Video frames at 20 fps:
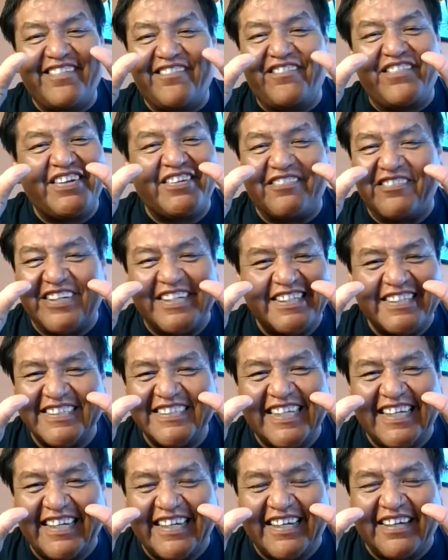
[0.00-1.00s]
Feel weird
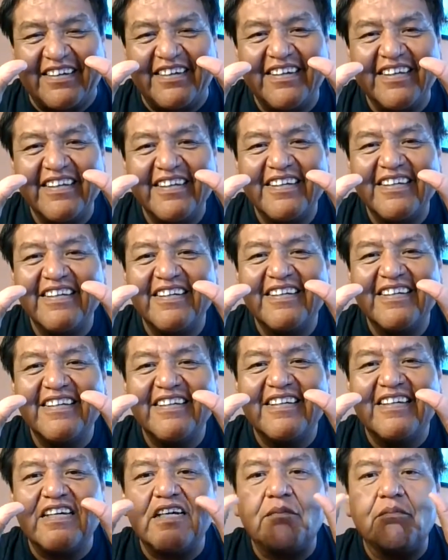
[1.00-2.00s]
saying it.
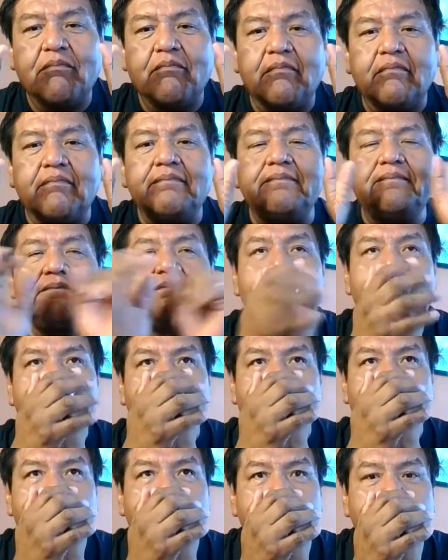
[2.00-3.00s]

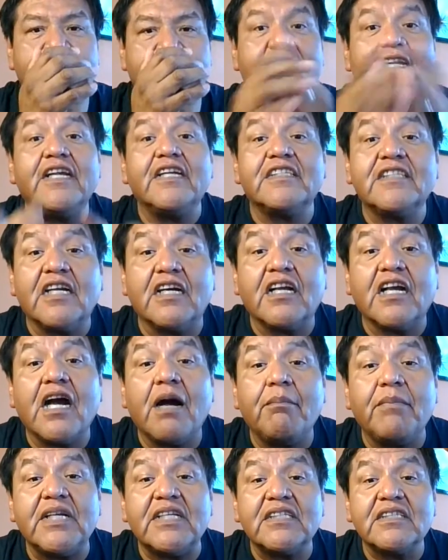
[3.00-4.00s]
Then here's our
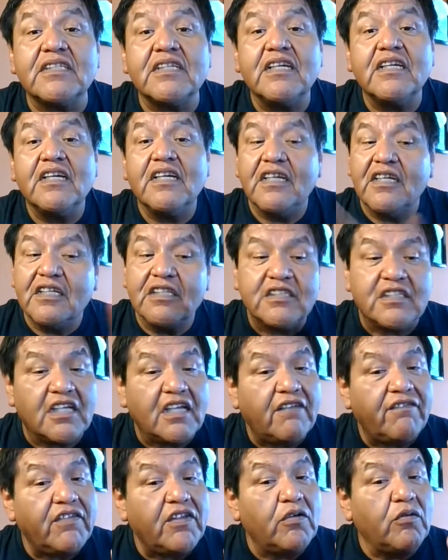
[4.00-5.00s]
gummies. So
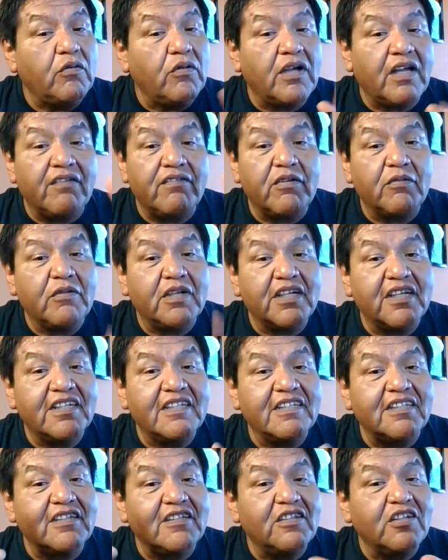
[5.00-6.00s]
if you ever want to
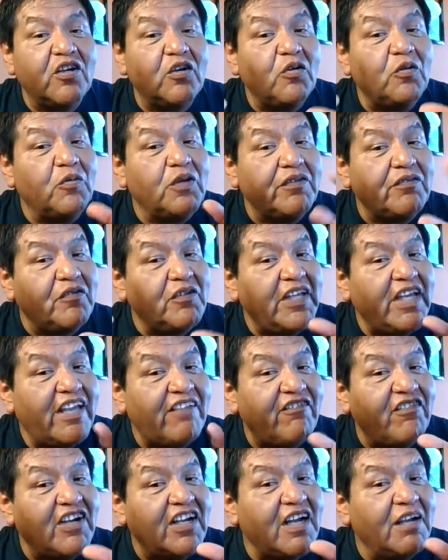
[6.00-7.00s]
know if we
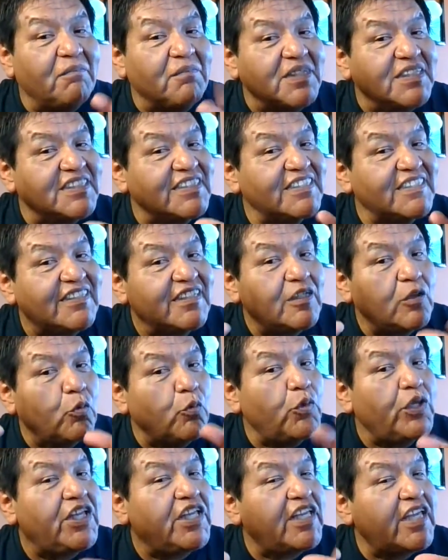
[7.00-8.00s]
have gummies,
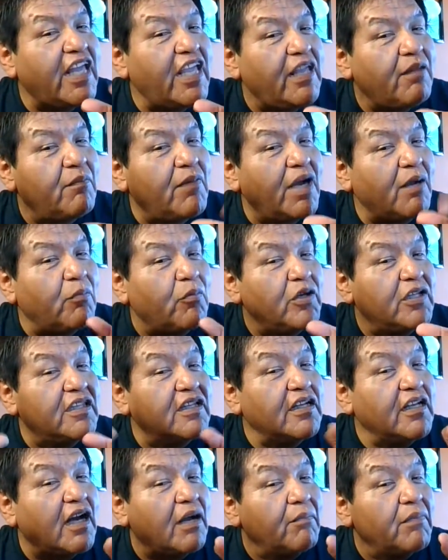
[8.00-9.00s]
we came up
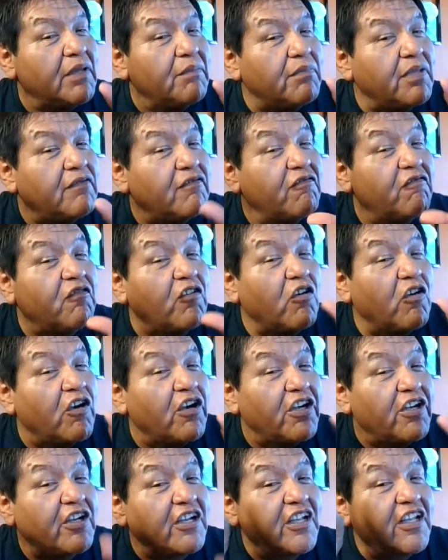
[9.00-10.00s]
with gummy
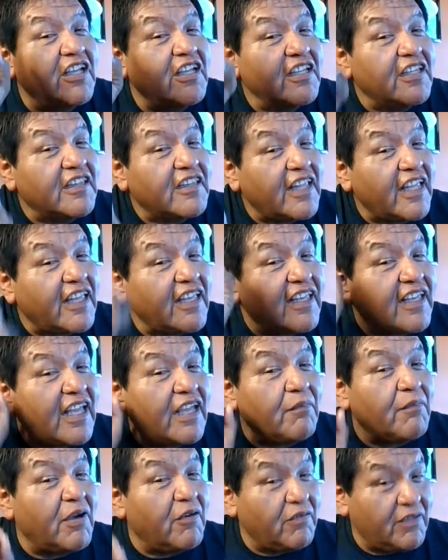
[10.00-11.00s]
before they
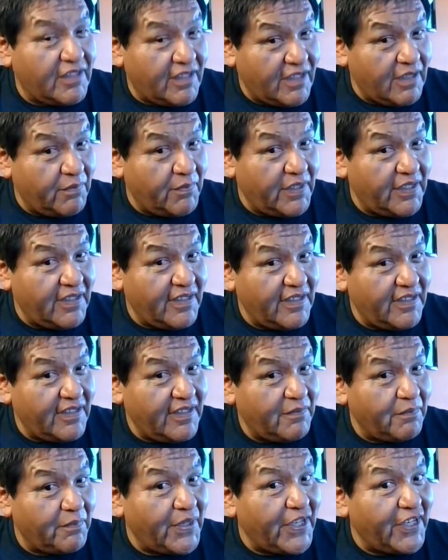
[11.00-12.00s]
came up with gummy
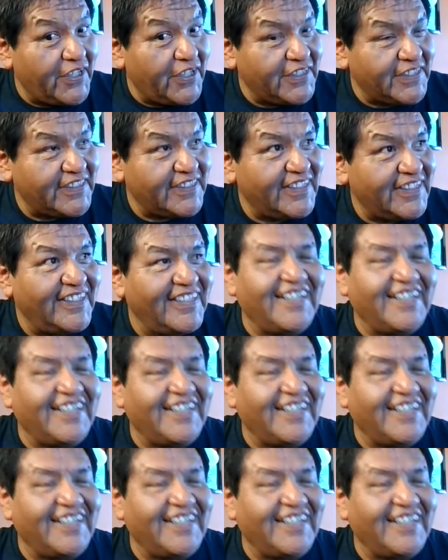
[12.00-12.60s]
bears.